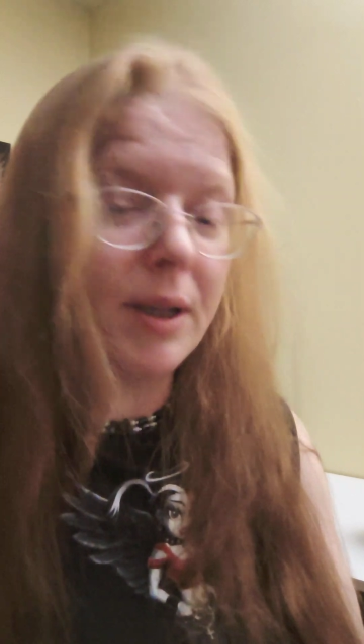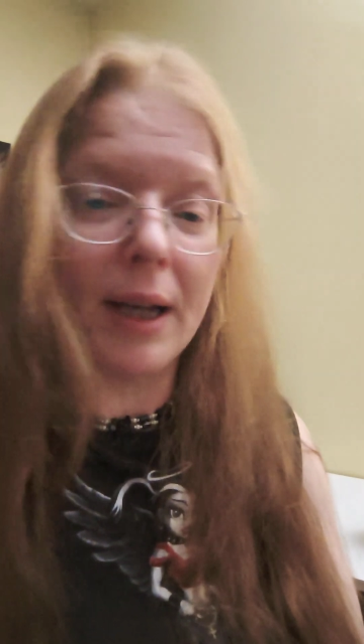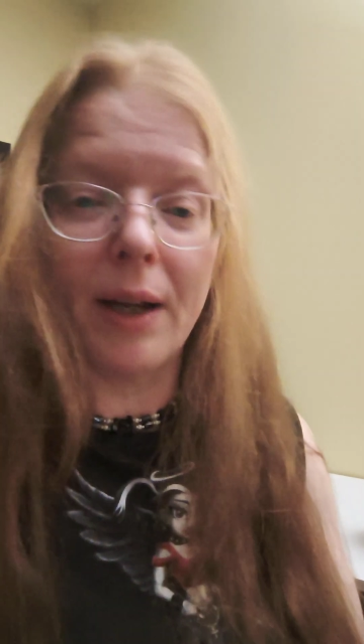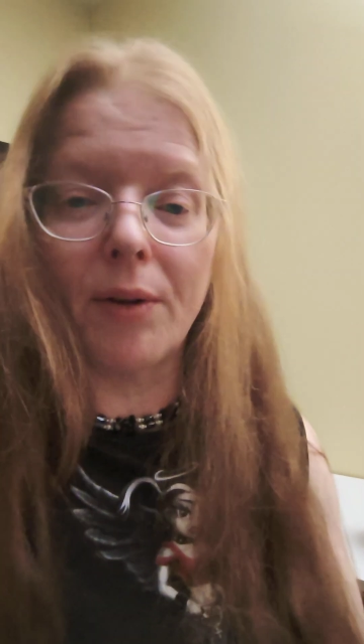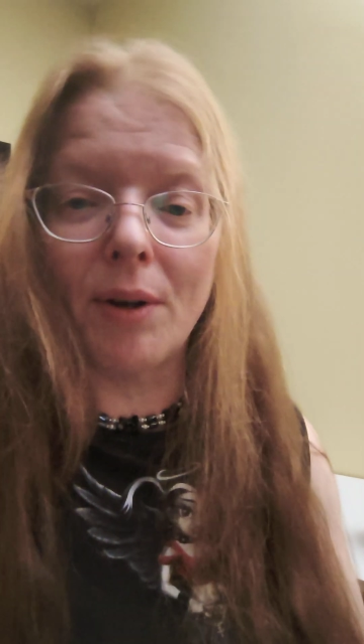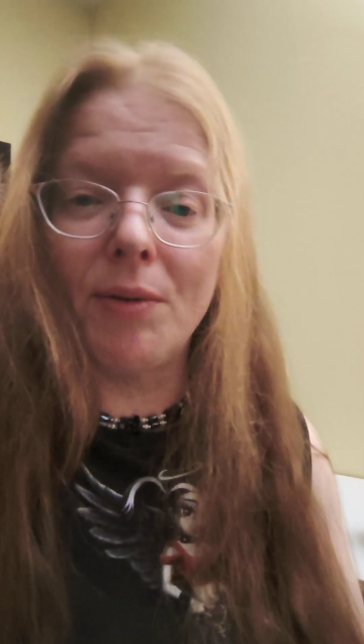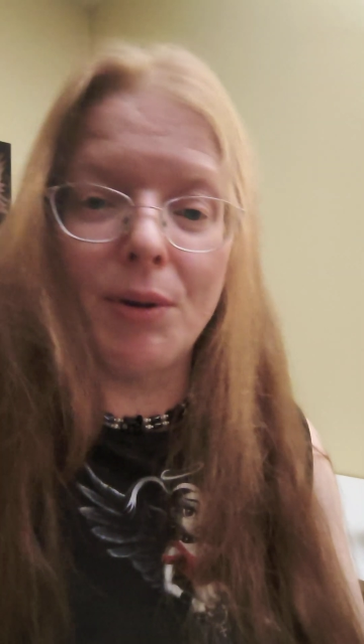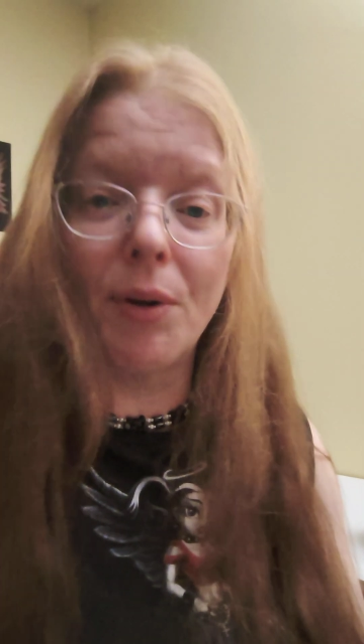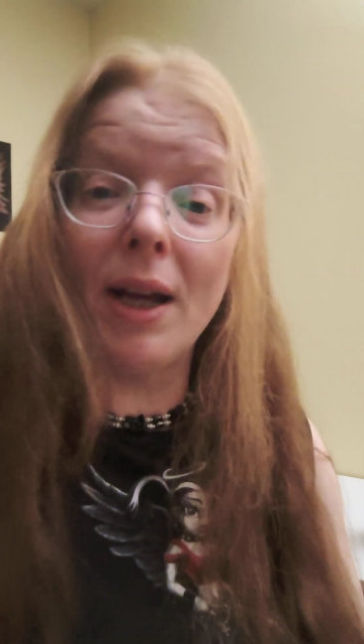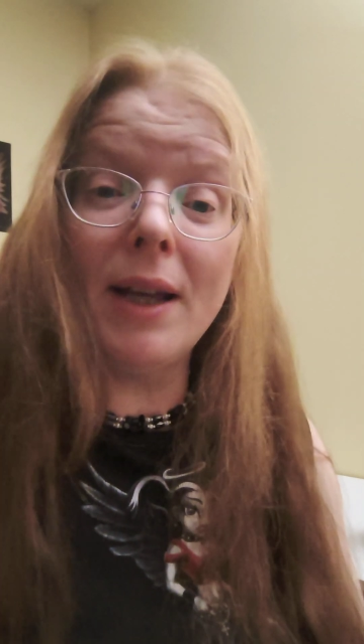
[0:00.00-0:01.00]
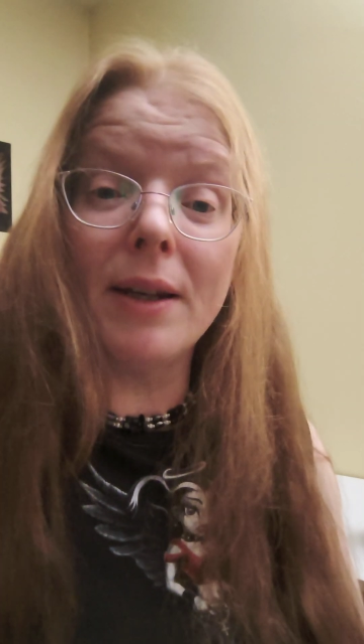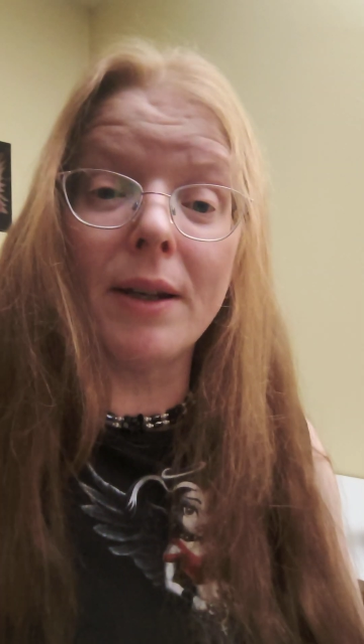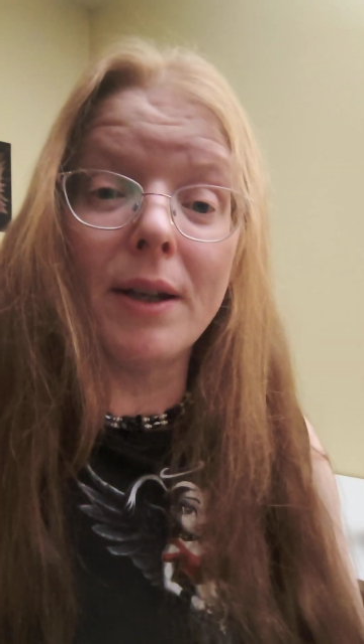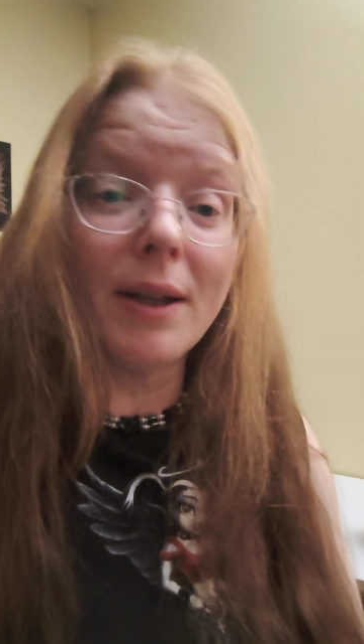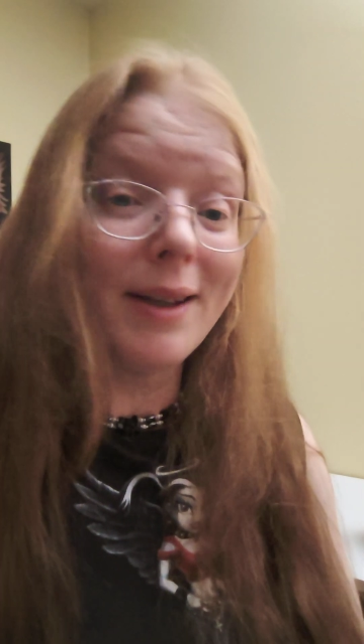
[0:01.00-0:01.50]
attack round you're
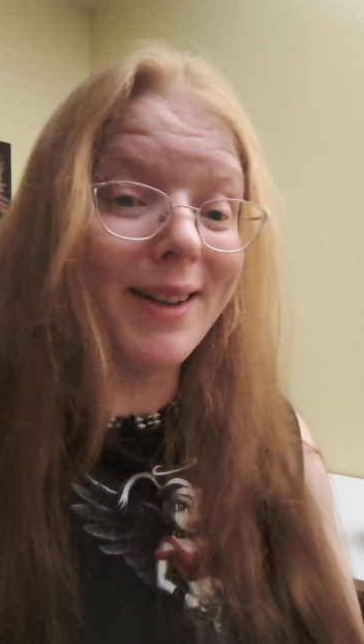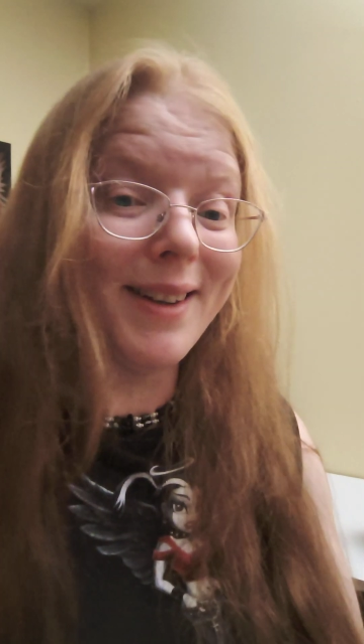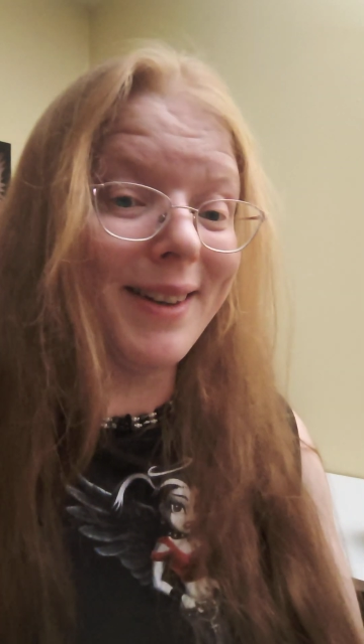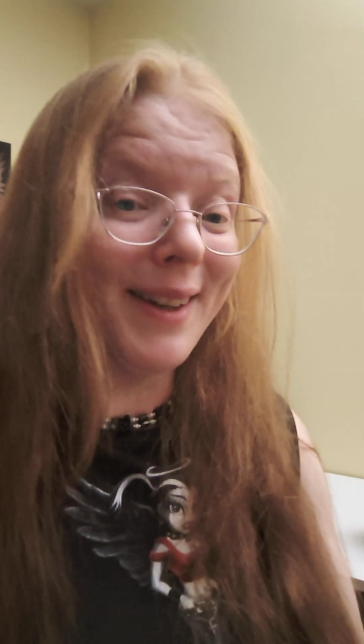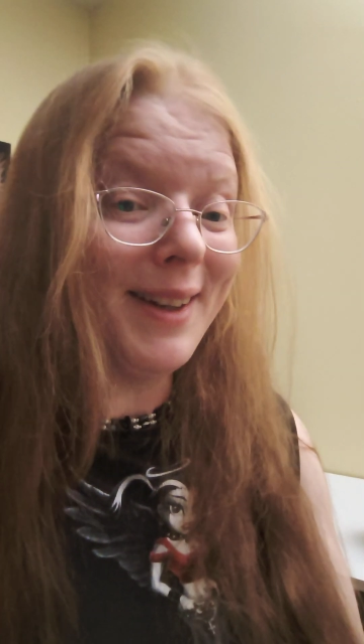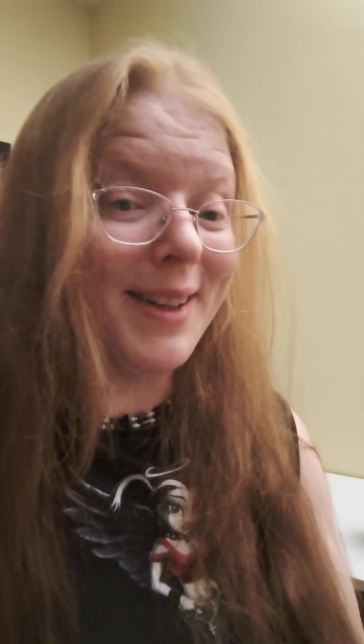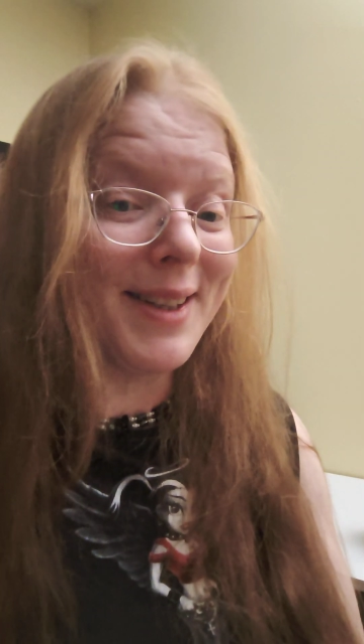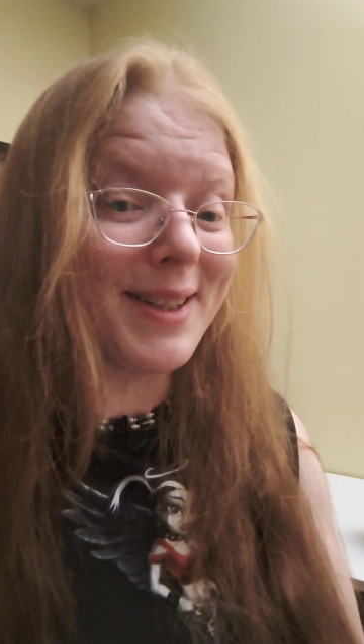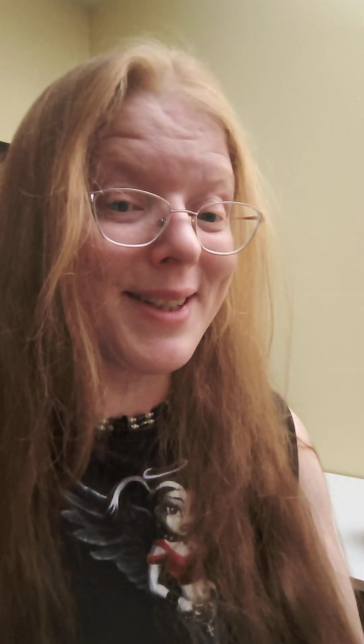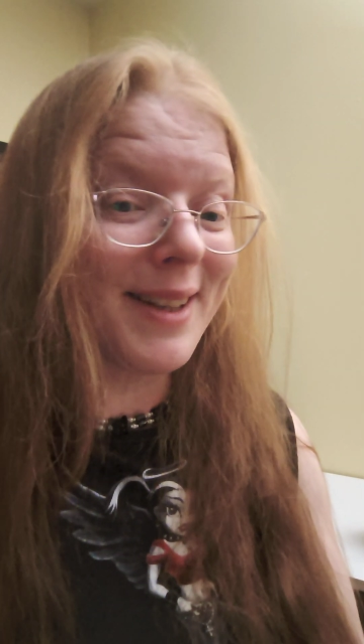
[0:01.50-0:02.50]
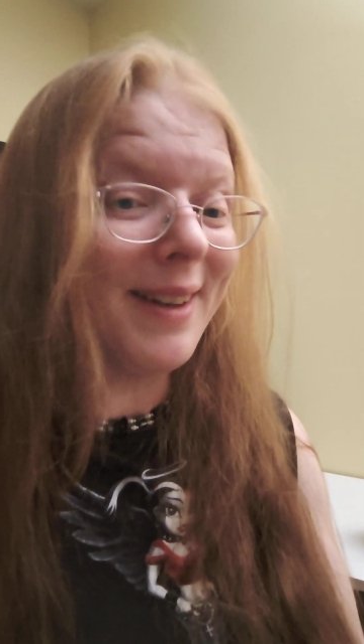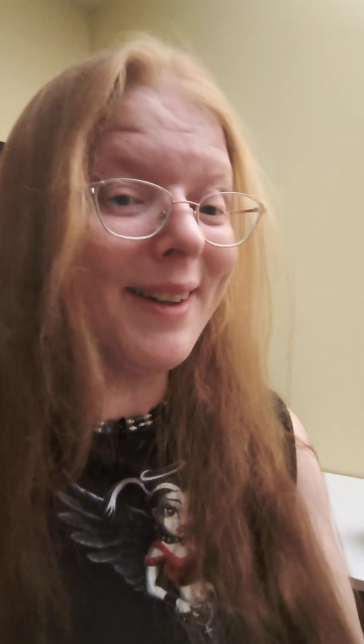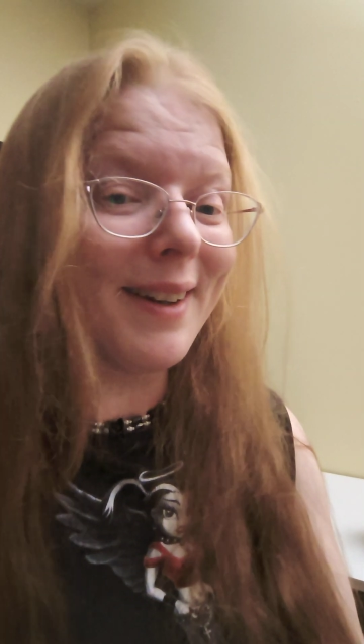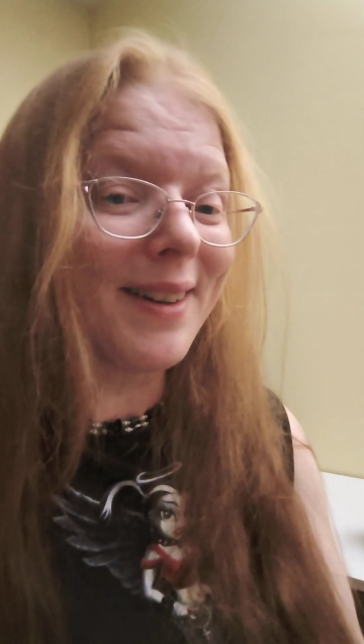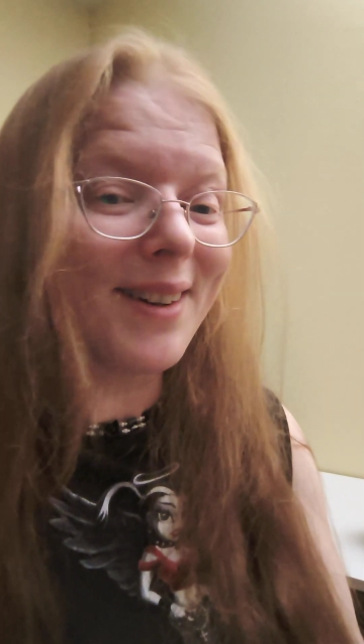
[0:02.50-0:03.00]
in. Nice. I
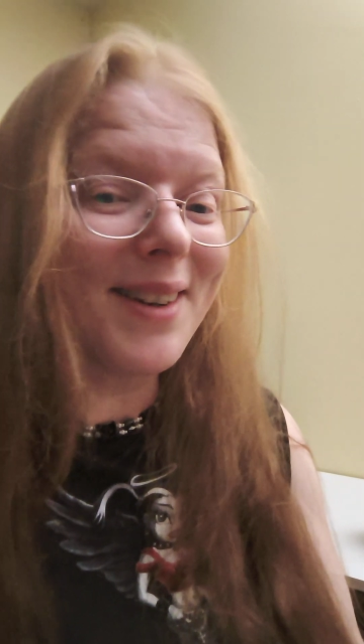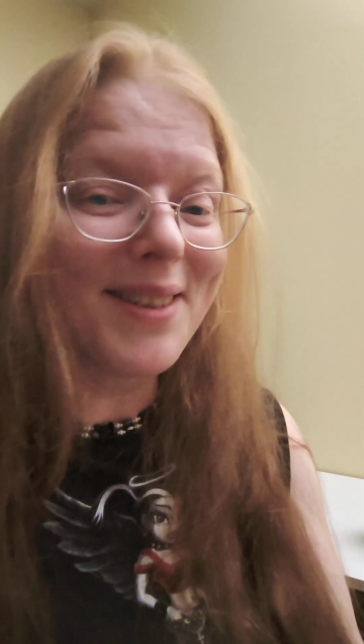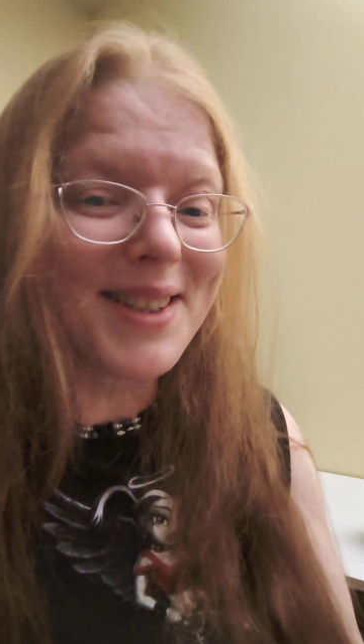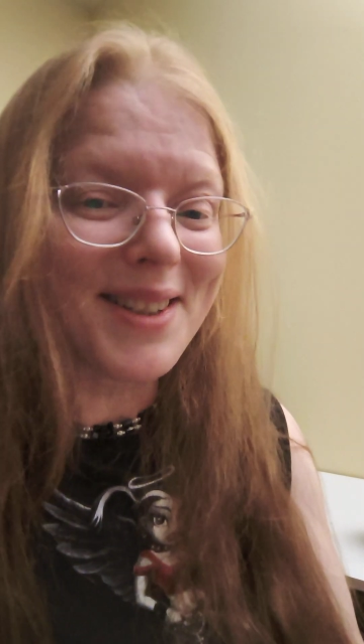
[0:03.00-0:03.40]
get a critical